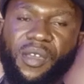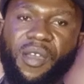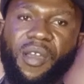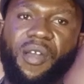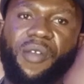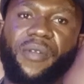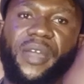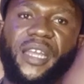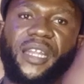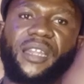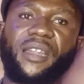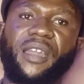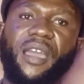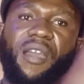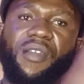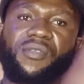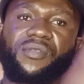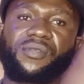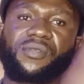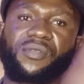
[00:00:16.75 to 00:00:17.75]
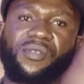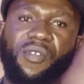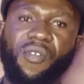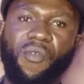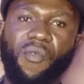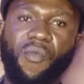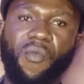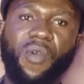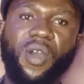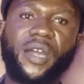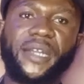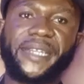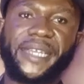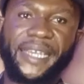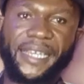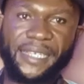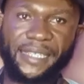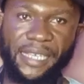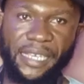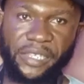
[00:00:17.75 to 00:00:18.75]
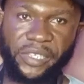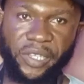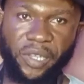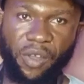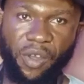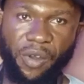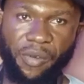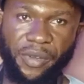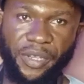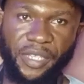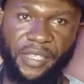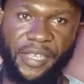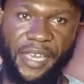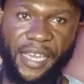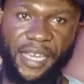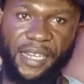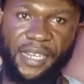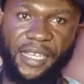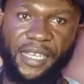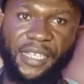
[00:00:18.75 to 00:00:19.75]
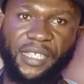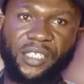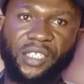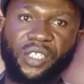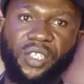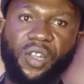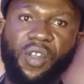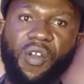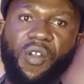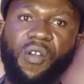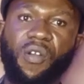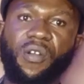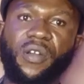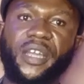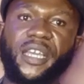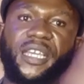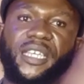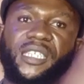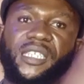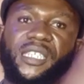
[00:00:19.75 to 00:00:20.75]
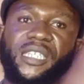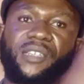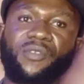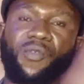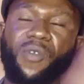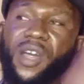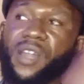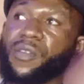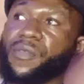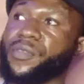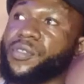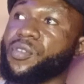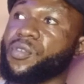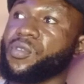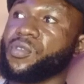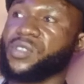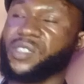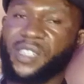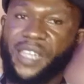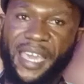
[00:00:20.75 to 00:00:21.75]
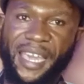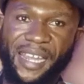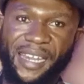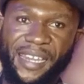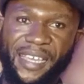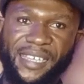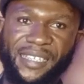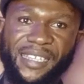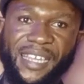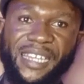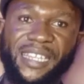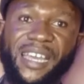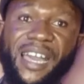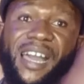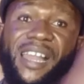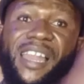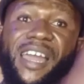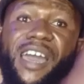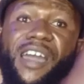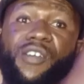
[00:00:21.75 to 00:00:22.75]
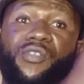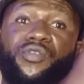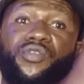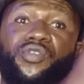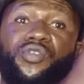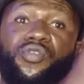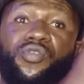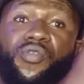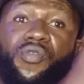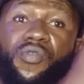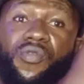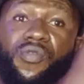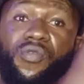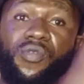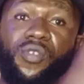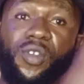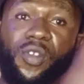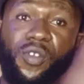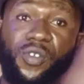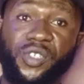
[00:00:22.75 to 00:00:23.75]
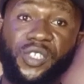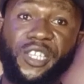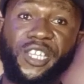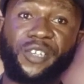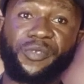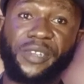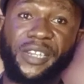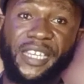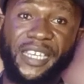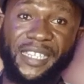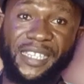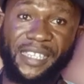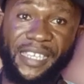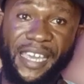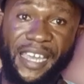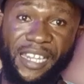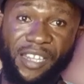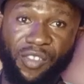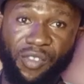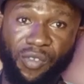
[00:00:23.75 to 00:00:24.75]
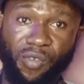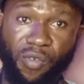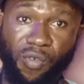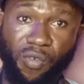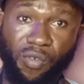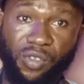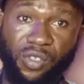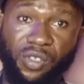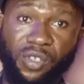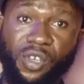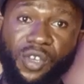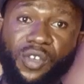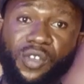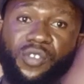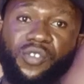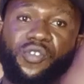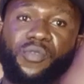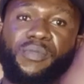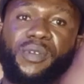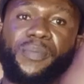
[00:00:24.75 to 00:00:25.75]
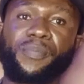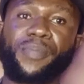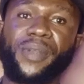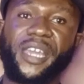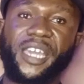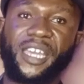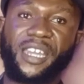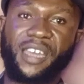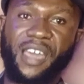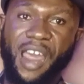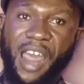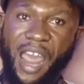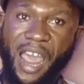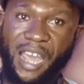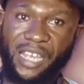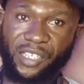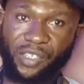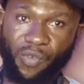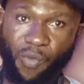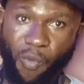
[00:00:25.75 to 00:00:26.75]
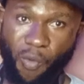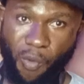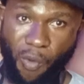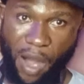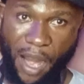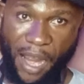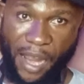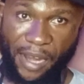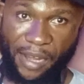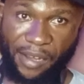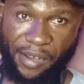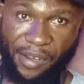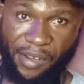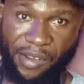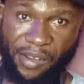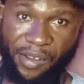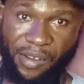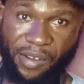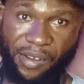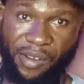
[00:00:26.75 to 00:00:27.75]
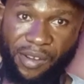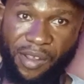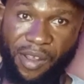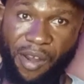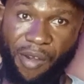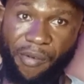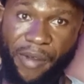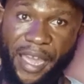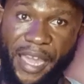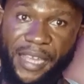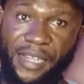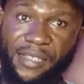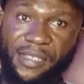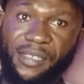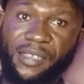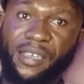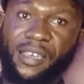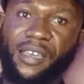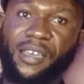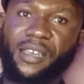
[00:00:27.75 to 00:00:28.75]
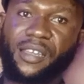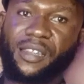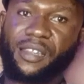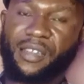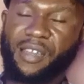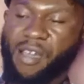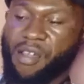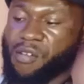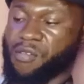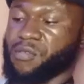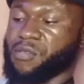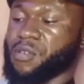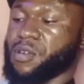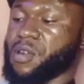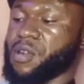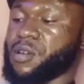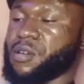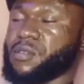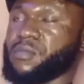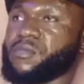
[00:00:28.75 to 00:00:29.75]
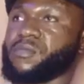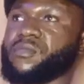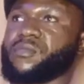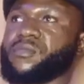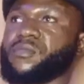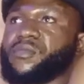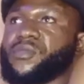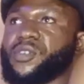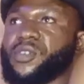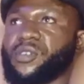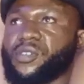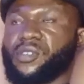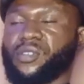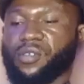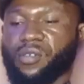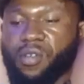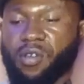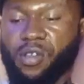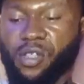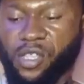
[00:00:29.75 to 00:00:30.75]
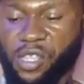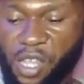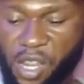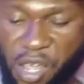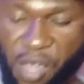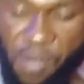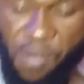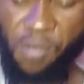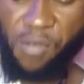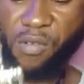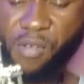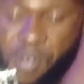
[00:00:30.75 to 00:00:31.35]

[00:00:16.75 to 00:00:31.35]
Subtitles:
All right, now, what is a slurring technique? Slur is one of those techniques that allows two closely related notes to be played as one. All right, now, to continue